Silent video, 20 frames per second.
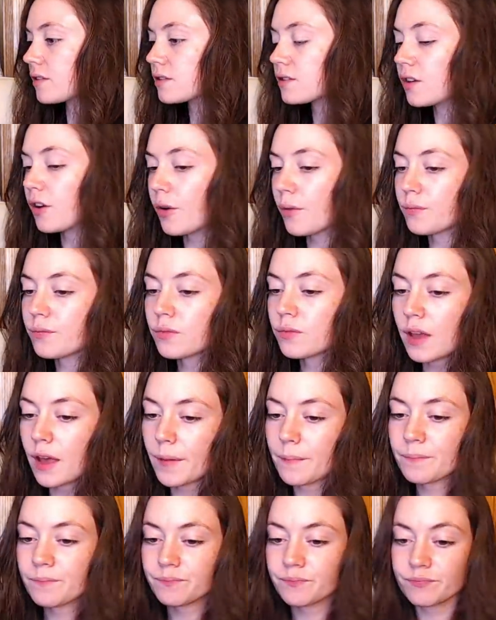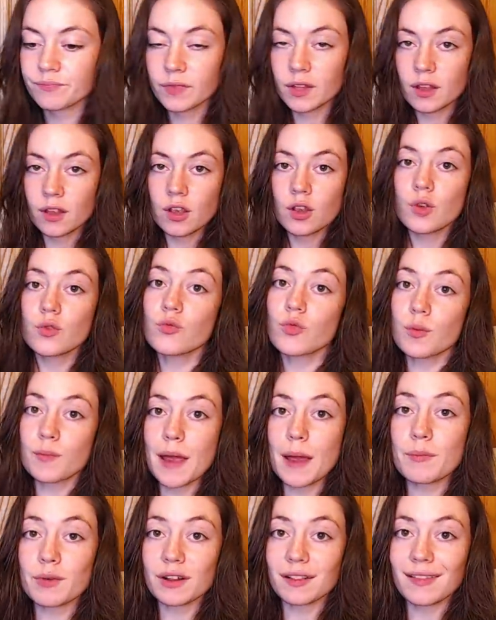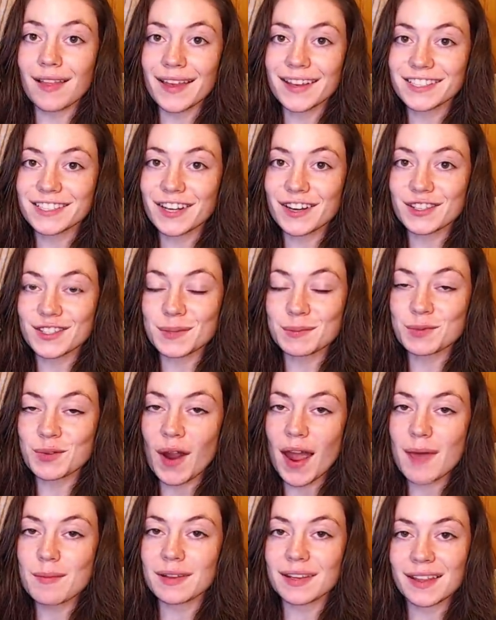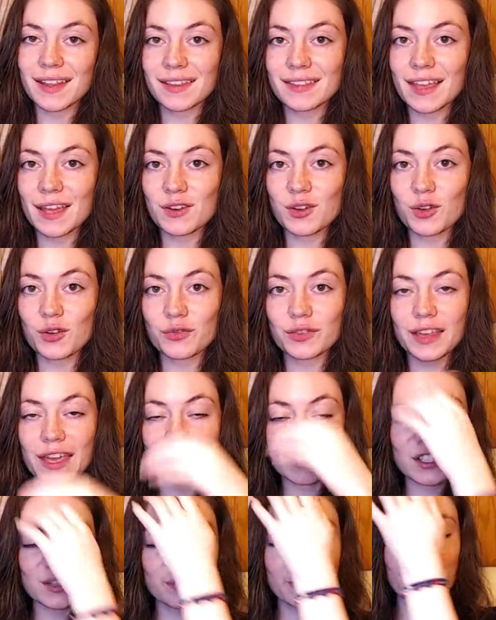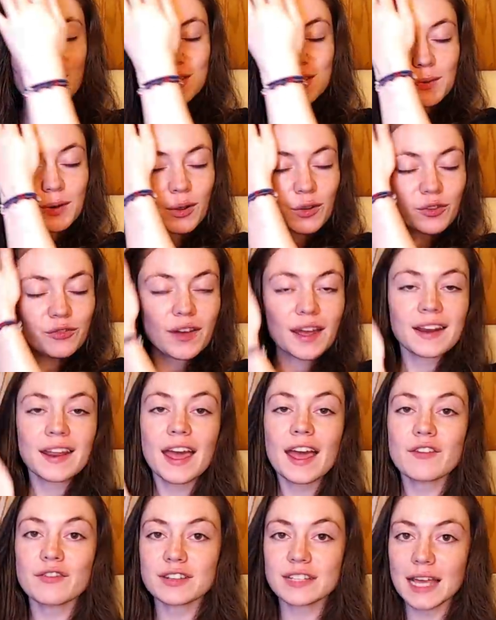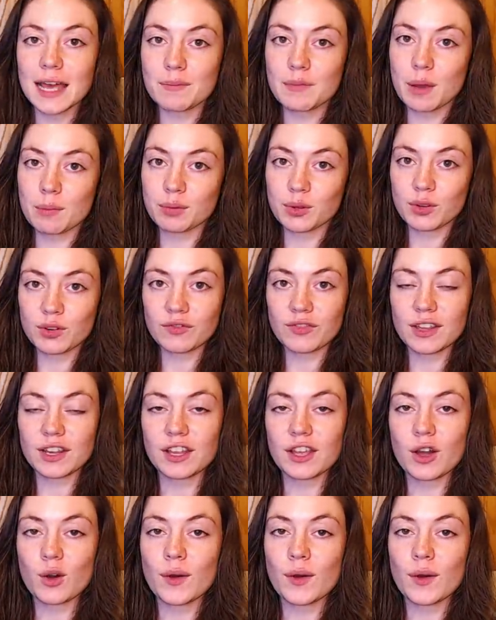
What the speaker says: So, yeah. Remember to like, share, and subscribe, and hit that notification bell to be notified every time I upload a video.